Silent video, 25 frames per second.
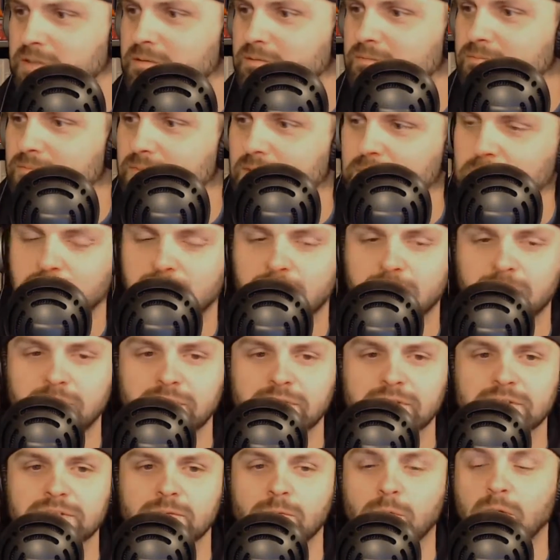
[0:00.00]
We both
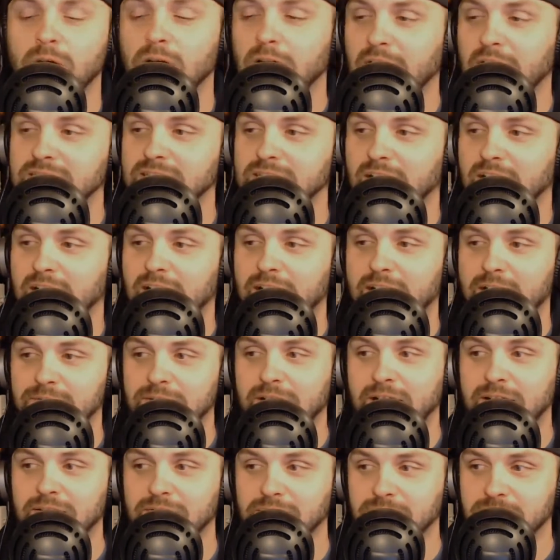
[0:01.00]
finished. Well, actually, I have not
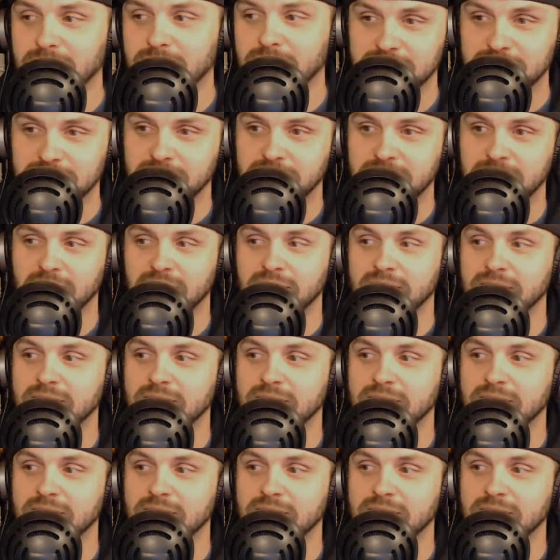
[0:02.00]
finished it yet.